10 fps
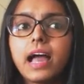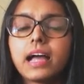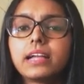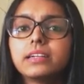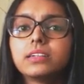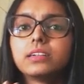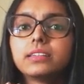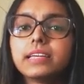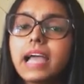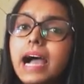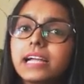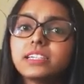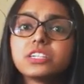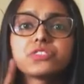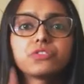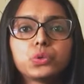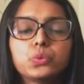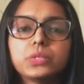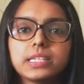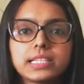and they hired us for
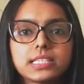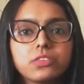two things.